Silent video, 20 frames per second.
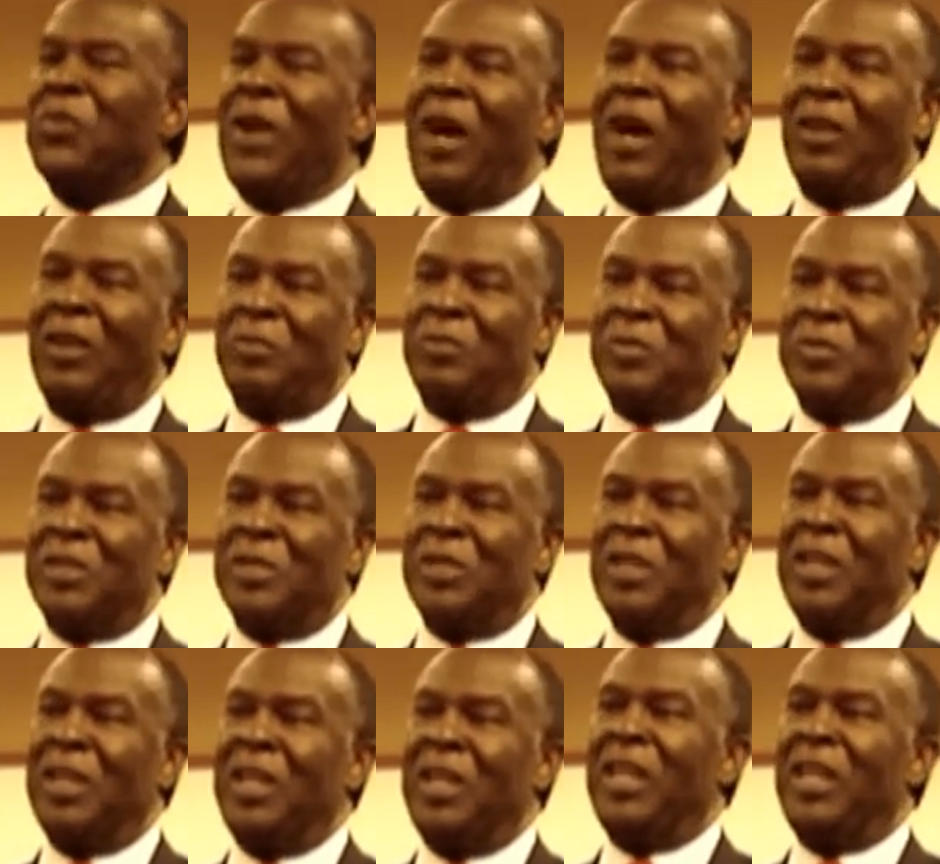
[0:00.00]
problems
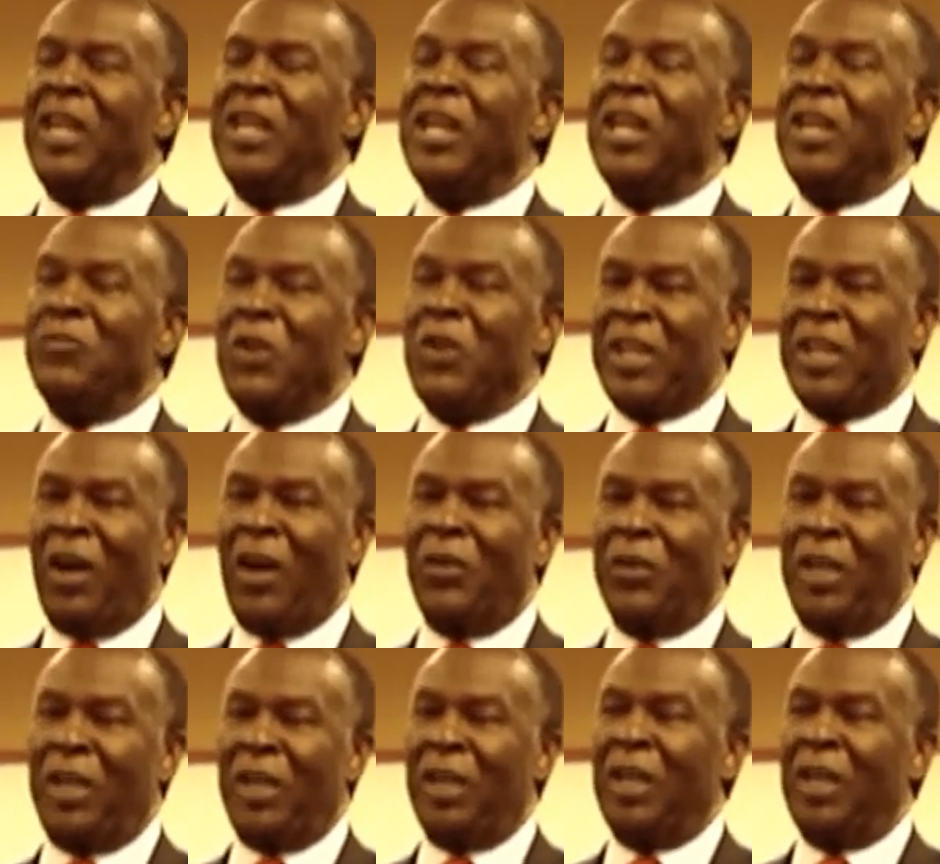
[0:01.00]
in Henry
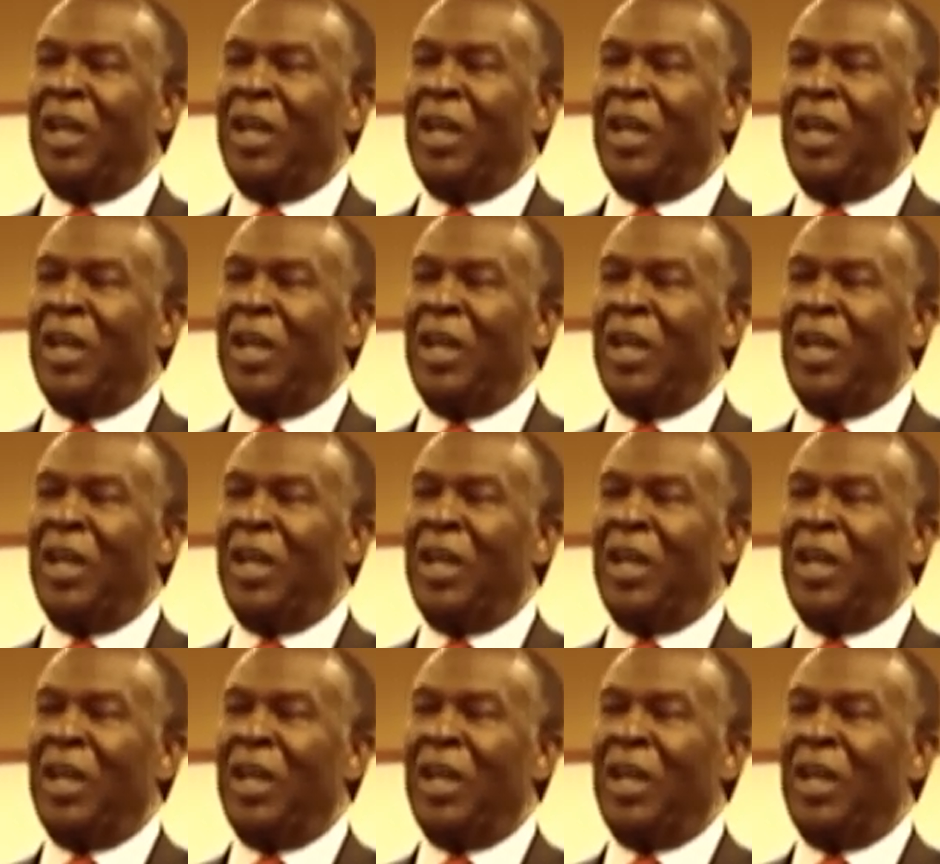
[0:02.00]
County.